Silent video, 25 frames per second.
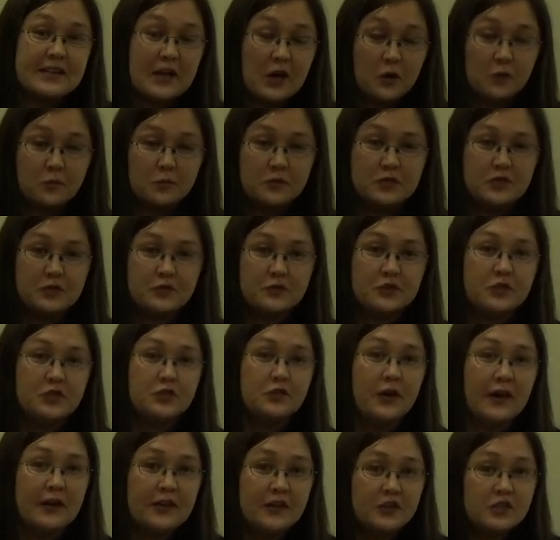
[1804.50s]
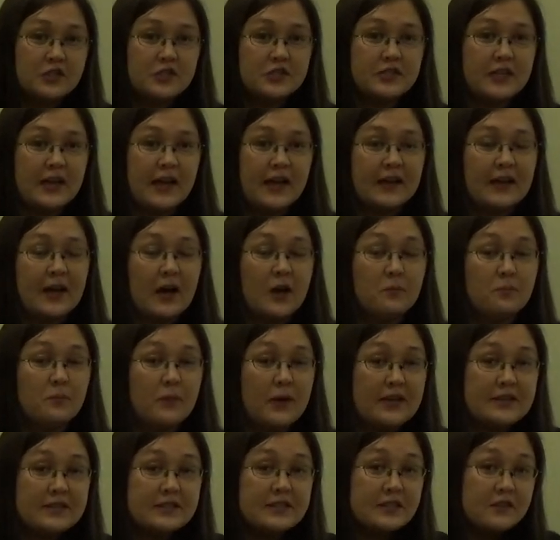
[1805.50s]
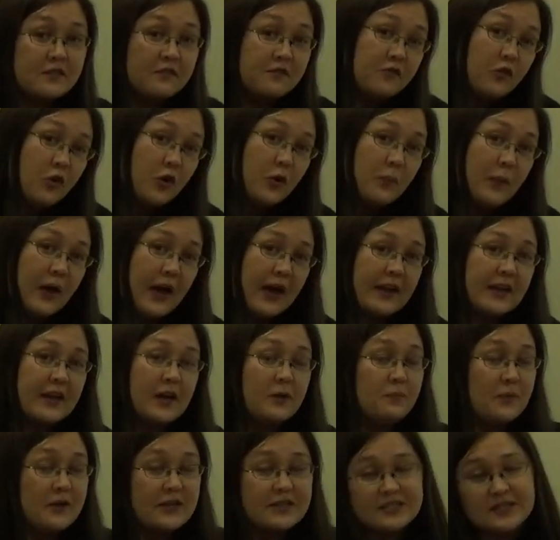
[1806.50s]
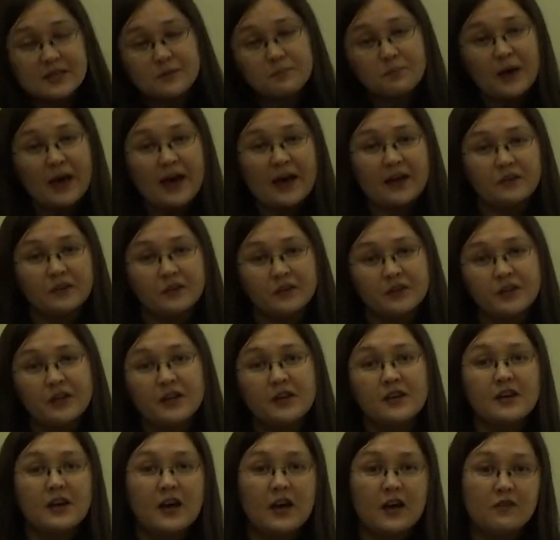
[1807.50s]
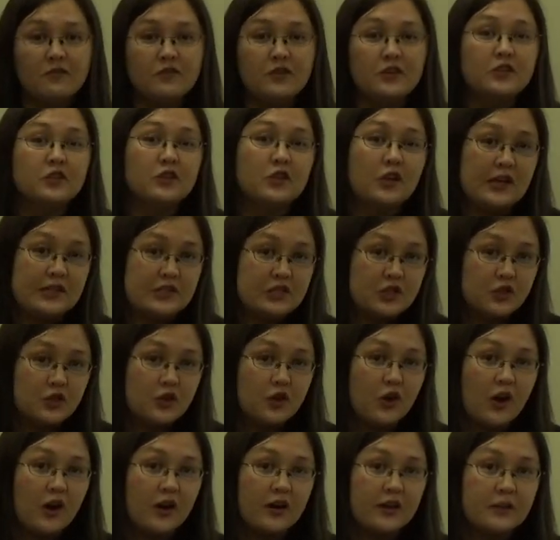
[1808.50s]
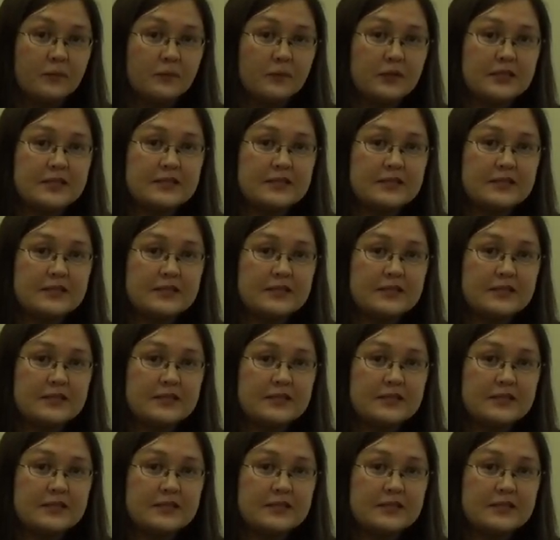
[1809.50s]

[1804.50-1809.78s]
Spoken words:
you to understand a basic format, a basic pattern of logical arguments.